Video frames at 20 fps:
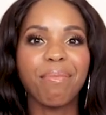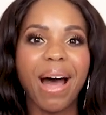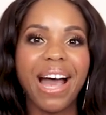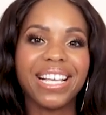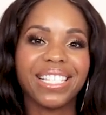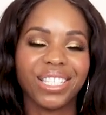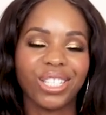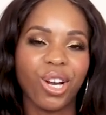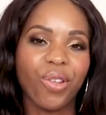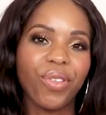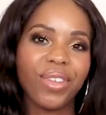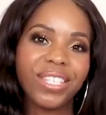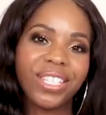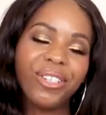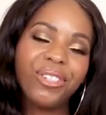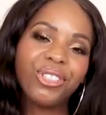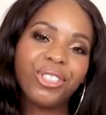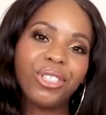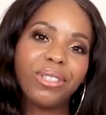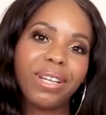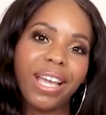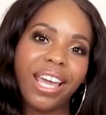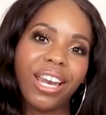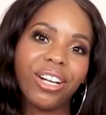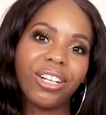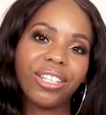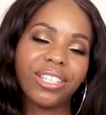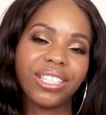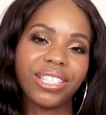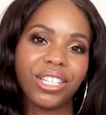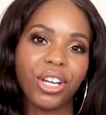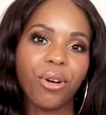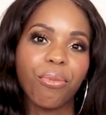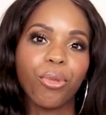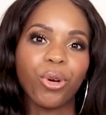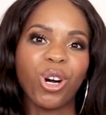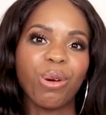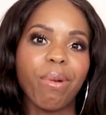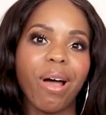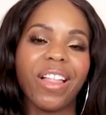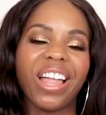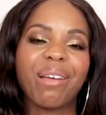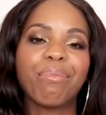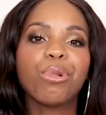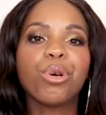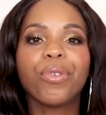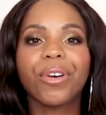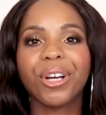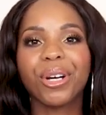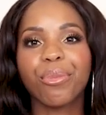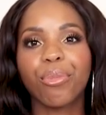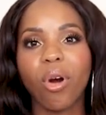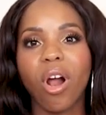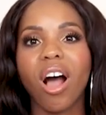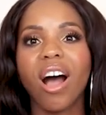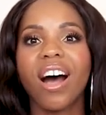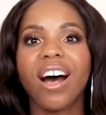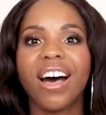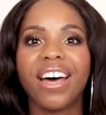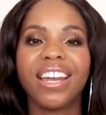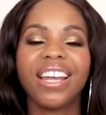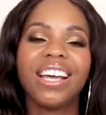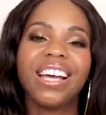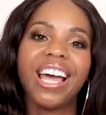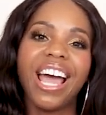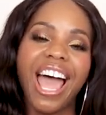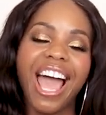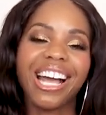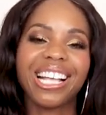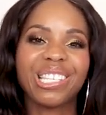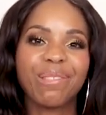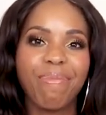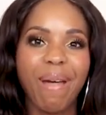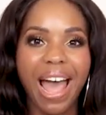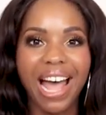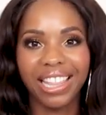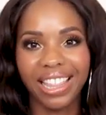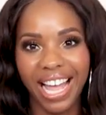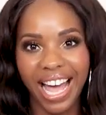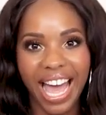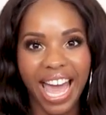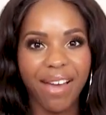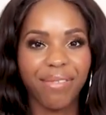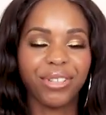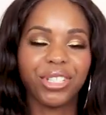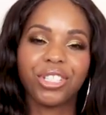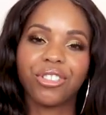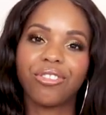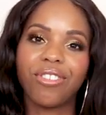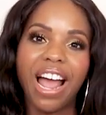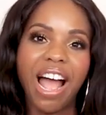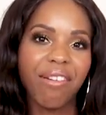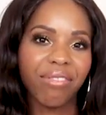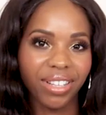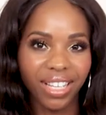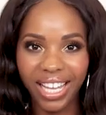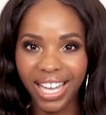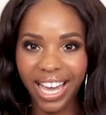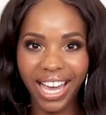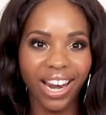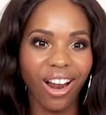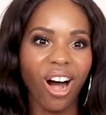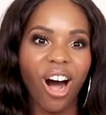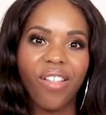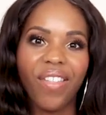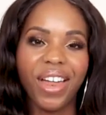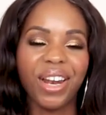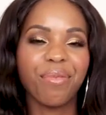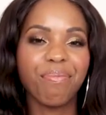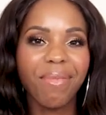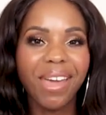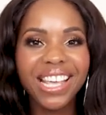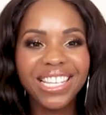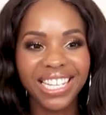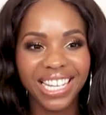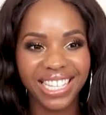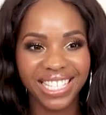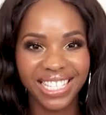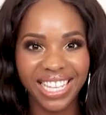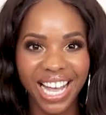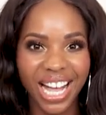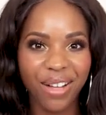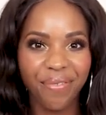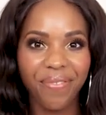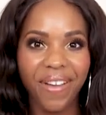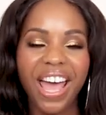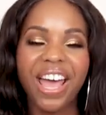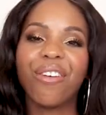I started this YouTube channel to share more about like moving abroad, expat life, traveling, and all that amazing stuff.